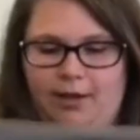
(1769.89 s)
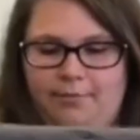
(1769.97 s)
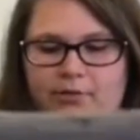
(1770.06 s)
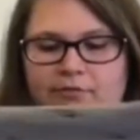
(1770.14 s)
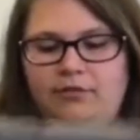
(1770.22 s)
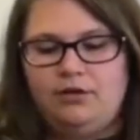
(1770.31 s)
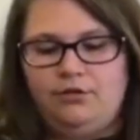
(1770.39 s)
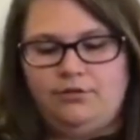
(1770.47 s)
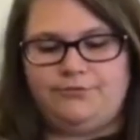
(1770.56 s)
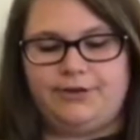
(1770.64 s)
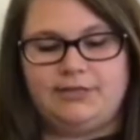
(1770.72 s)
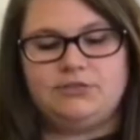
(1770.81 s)
I'm a little
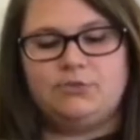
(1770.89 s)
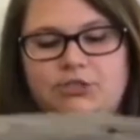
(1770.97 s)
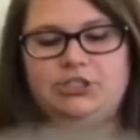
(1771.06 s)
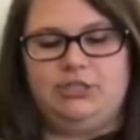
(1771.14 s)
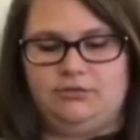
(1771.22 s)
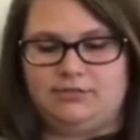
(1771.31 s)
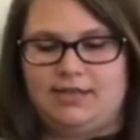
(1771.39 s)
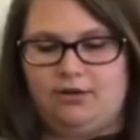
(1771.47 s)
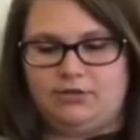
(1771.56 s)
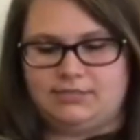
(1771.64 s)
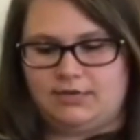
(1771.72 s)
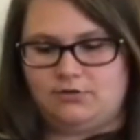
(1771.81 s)
afraid to switch needles now
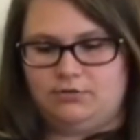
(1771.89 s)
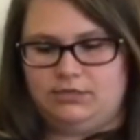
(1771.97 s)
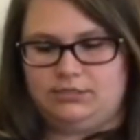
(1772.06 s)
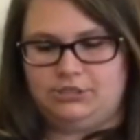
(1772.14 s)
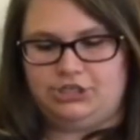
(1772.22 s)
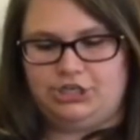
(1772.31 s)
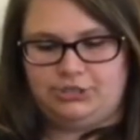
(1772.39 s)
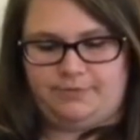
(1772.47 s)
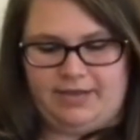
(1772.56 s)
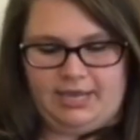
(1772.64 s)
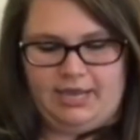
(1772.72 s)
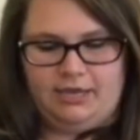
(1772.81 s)
because I don't want it to change
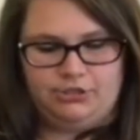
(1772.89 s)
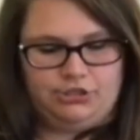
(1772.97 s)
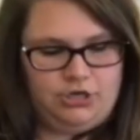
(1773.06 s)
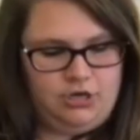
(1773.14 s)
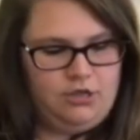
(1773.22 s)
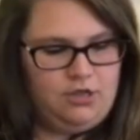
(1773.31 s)
my gauge.